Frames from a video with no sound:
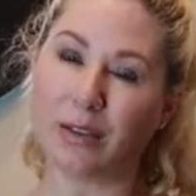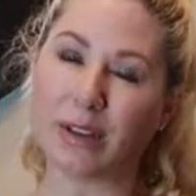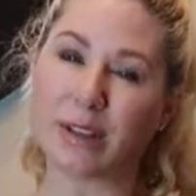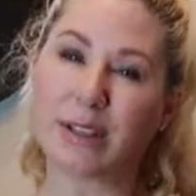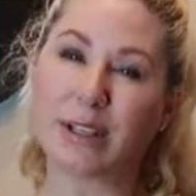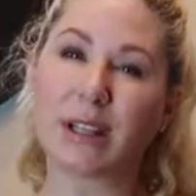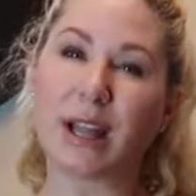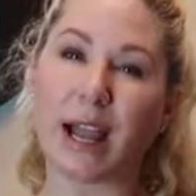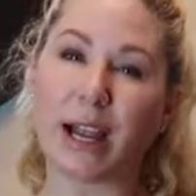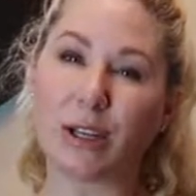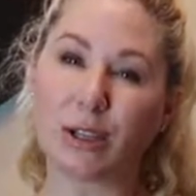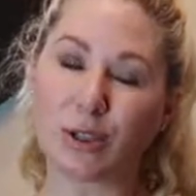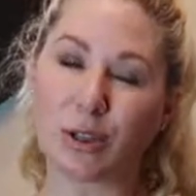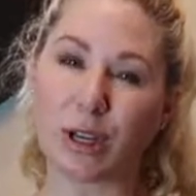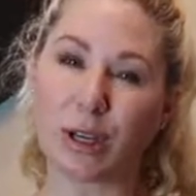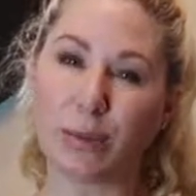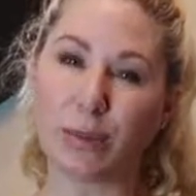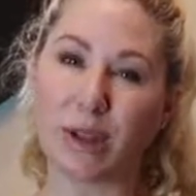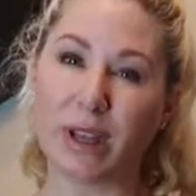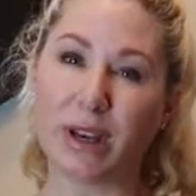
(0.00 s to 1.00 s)
This light
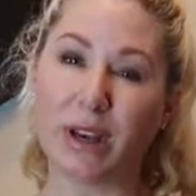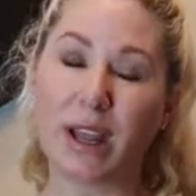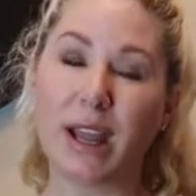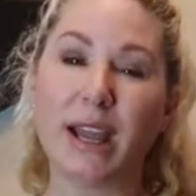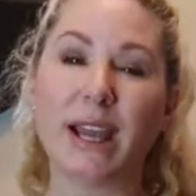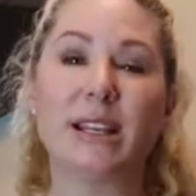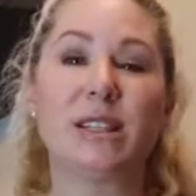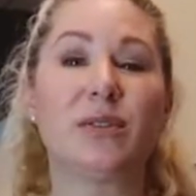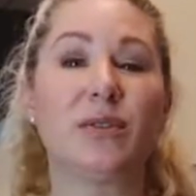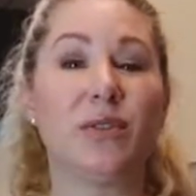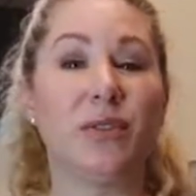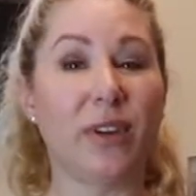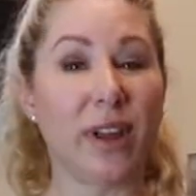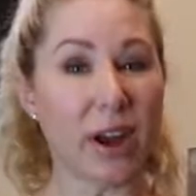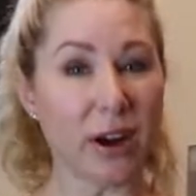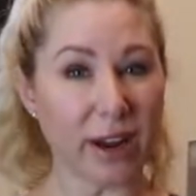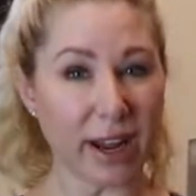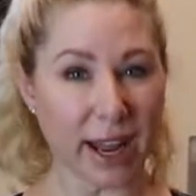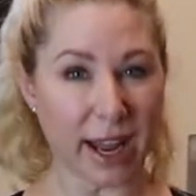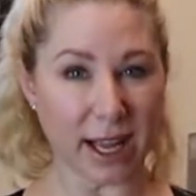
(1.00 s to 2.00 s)
treatment is
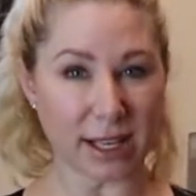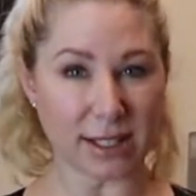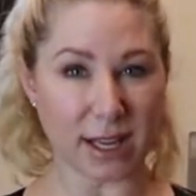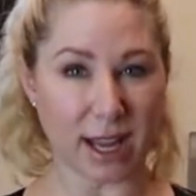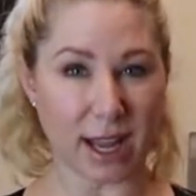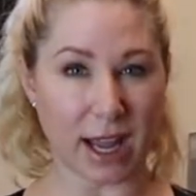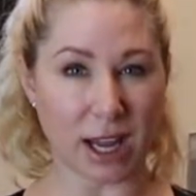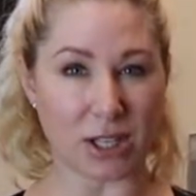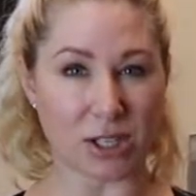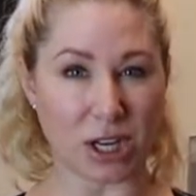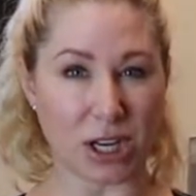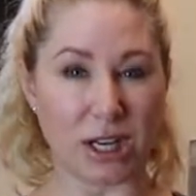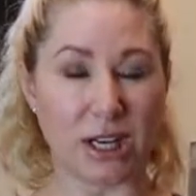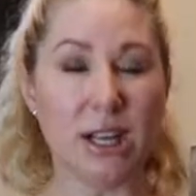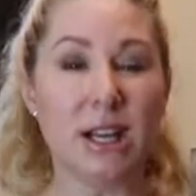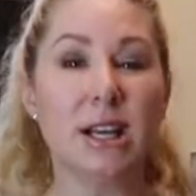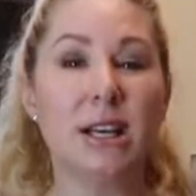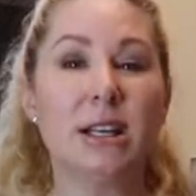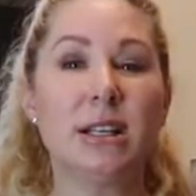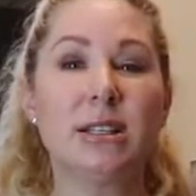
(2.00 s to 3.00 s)
very anti-aging,
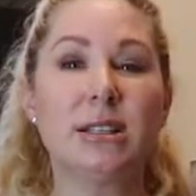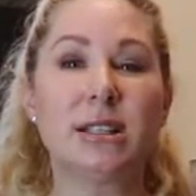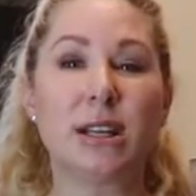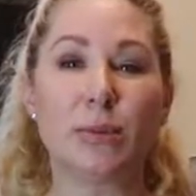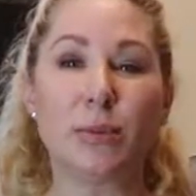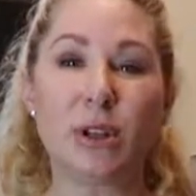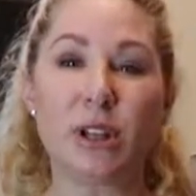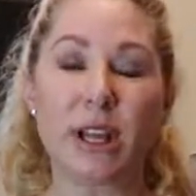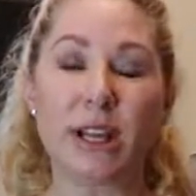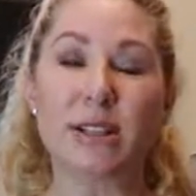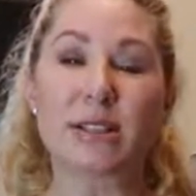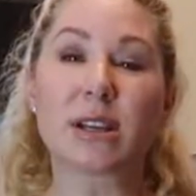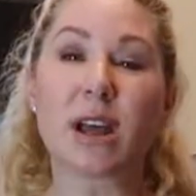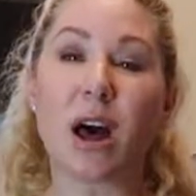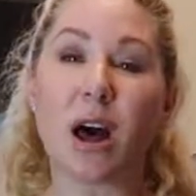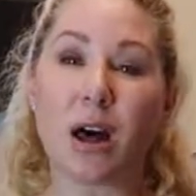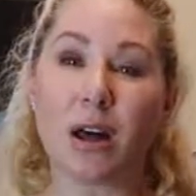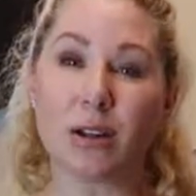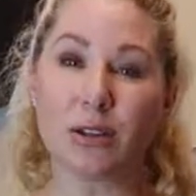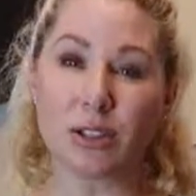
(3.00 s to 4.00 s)
stimulates
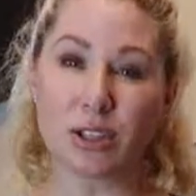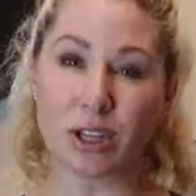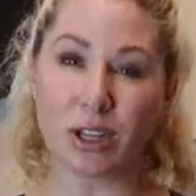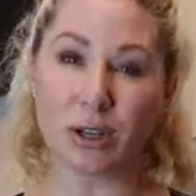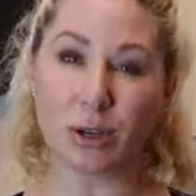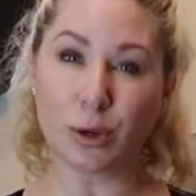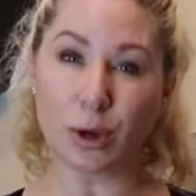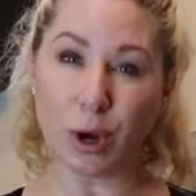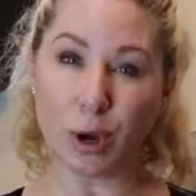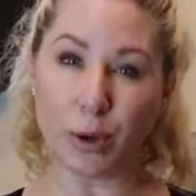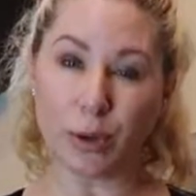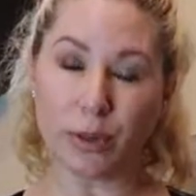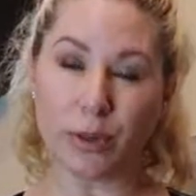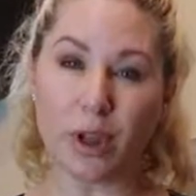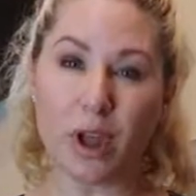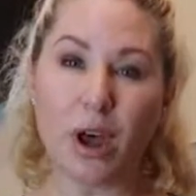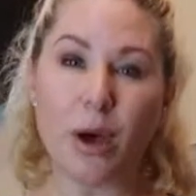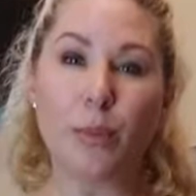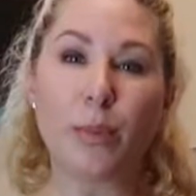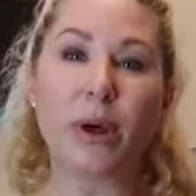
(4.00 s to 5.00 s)
collagen growth,
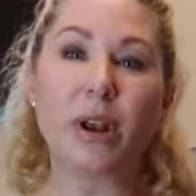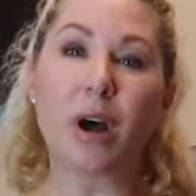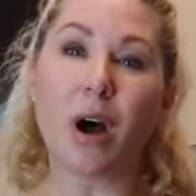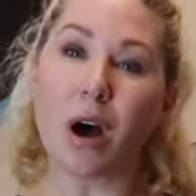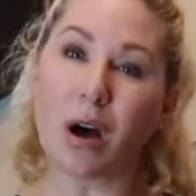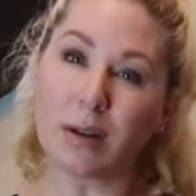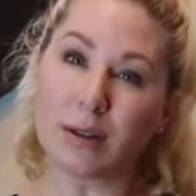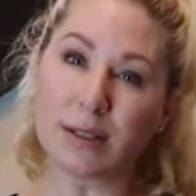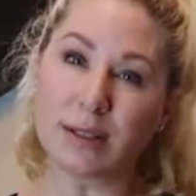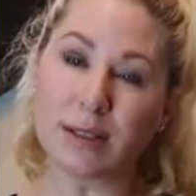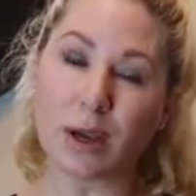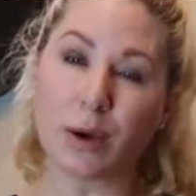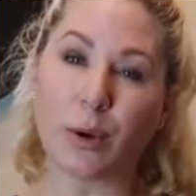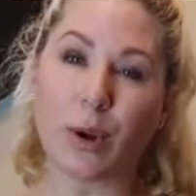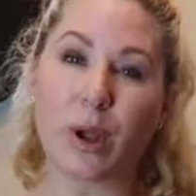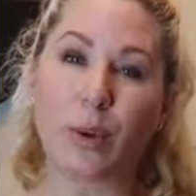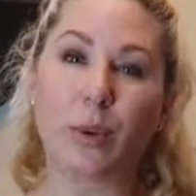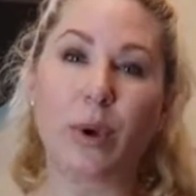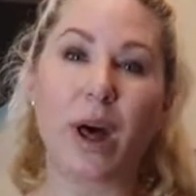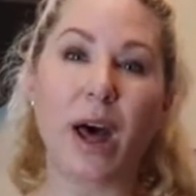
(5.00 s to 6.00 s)
but also
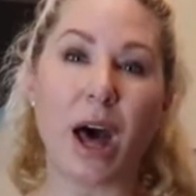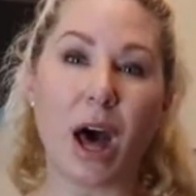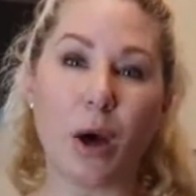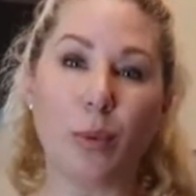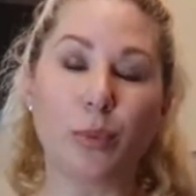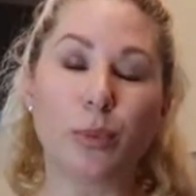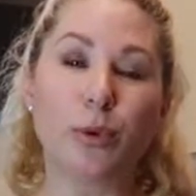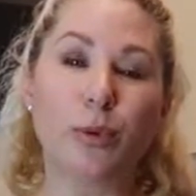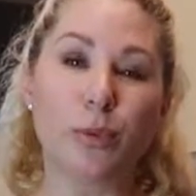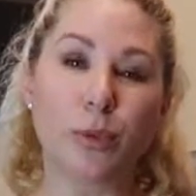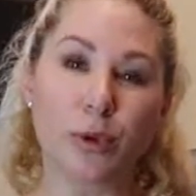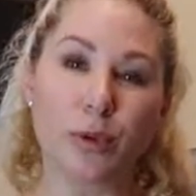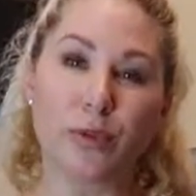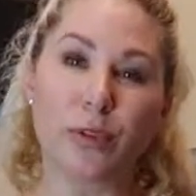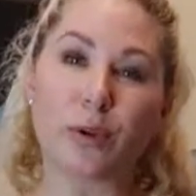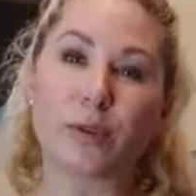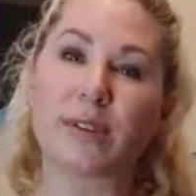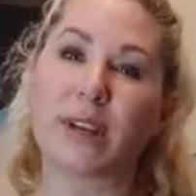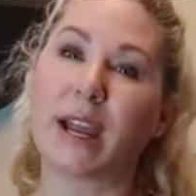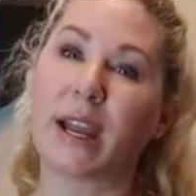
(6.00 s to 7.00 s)
it will help remove
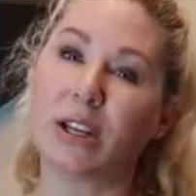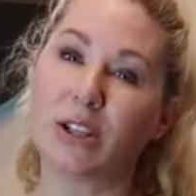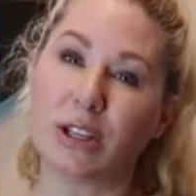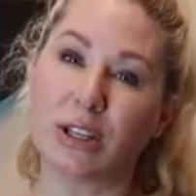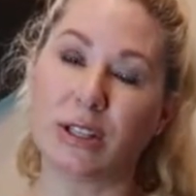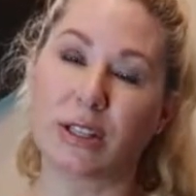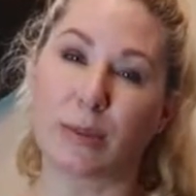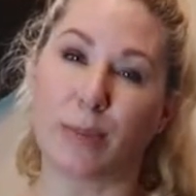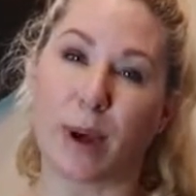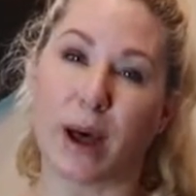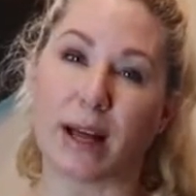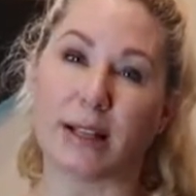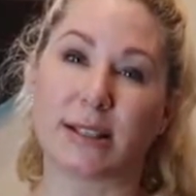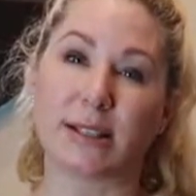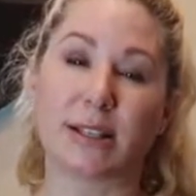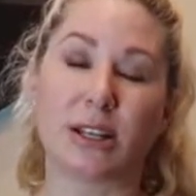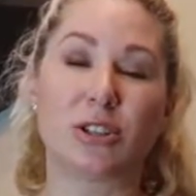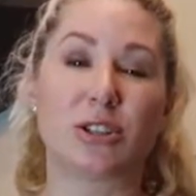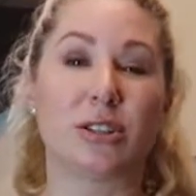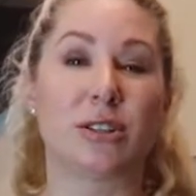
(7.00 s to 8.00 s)
those aging spots
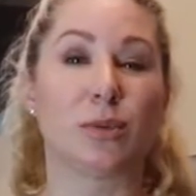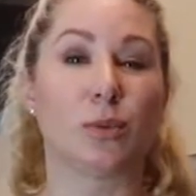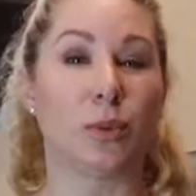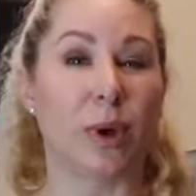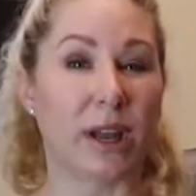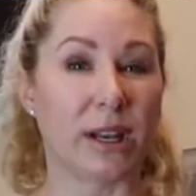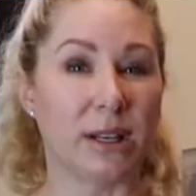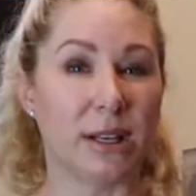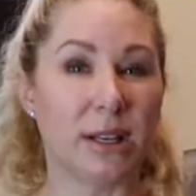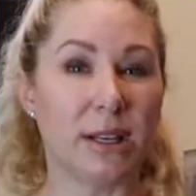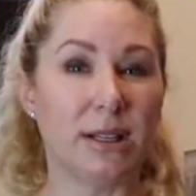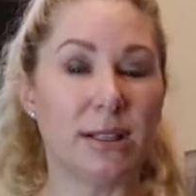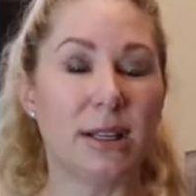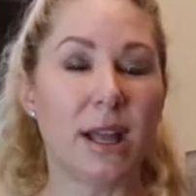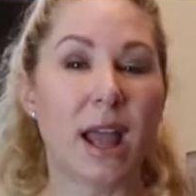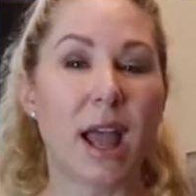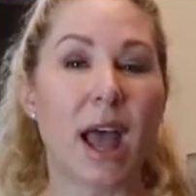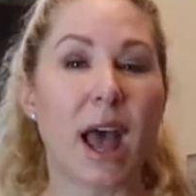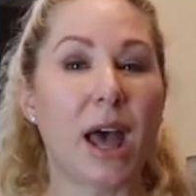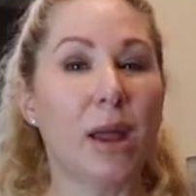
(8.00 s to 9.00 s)
such as redness
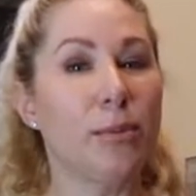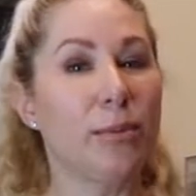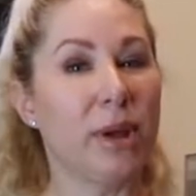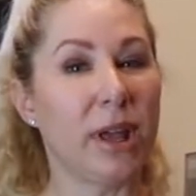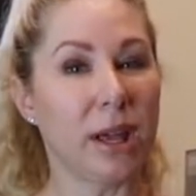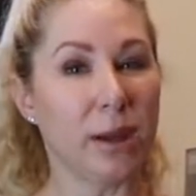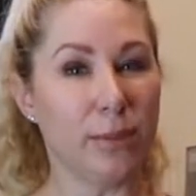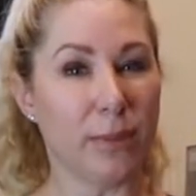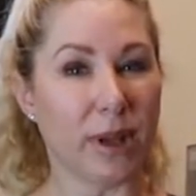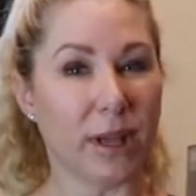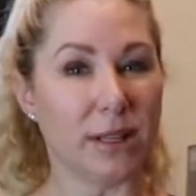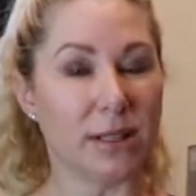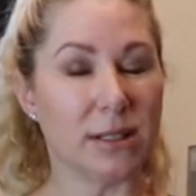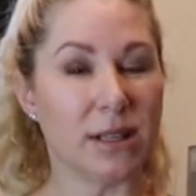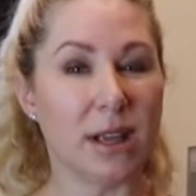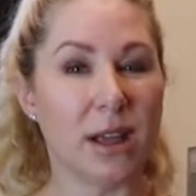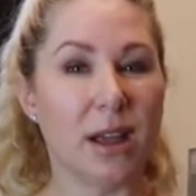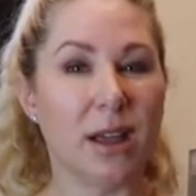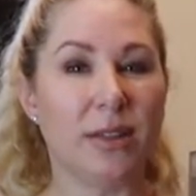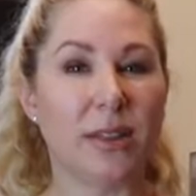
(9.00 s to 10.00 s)
and pigment
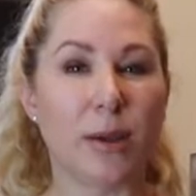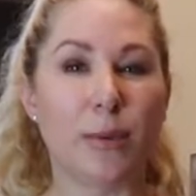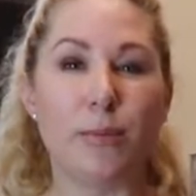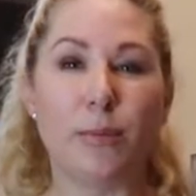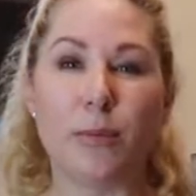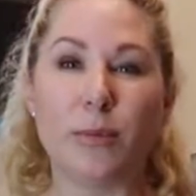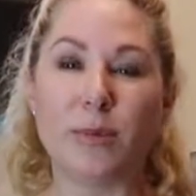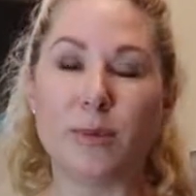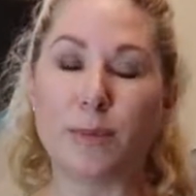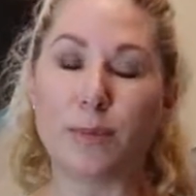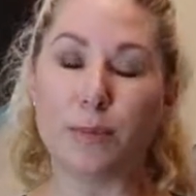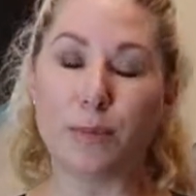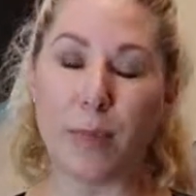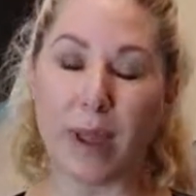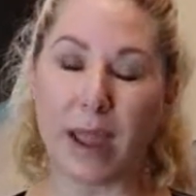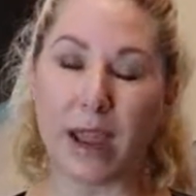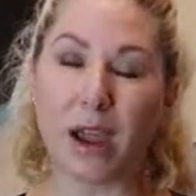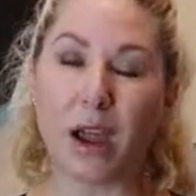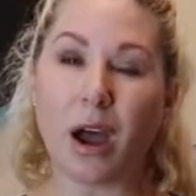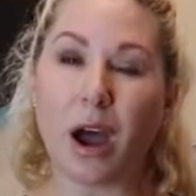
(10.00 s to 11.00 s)
that
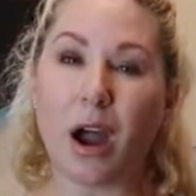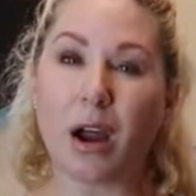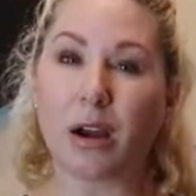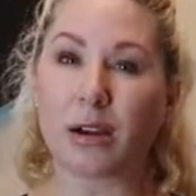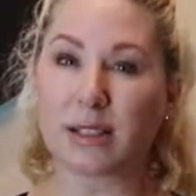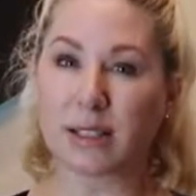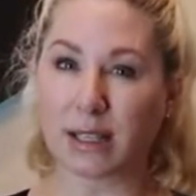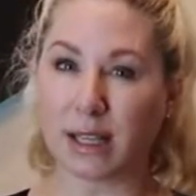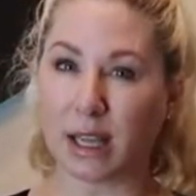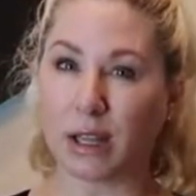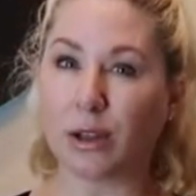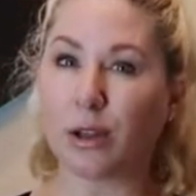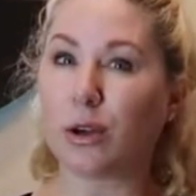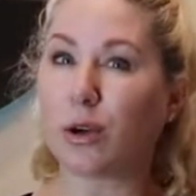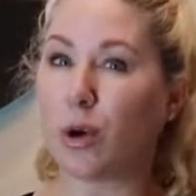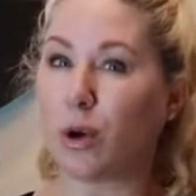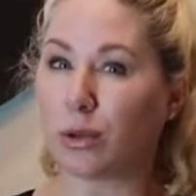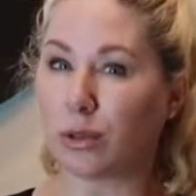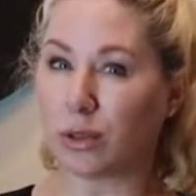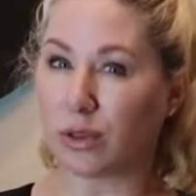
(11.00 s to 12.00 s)
make our skin look
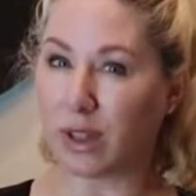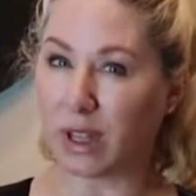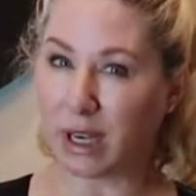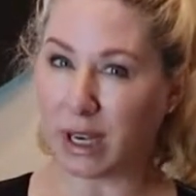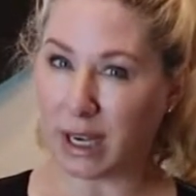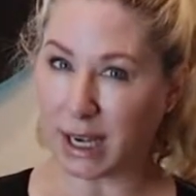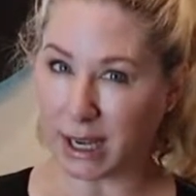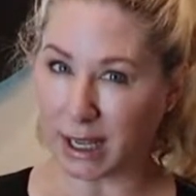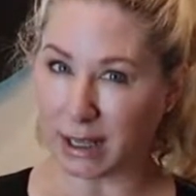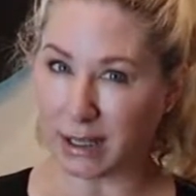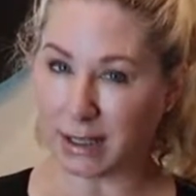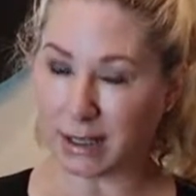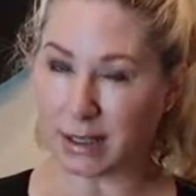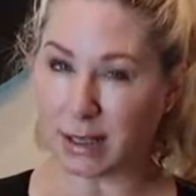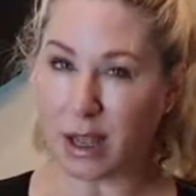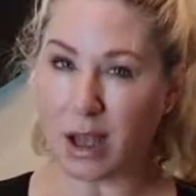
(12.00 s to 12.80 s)
older than it is.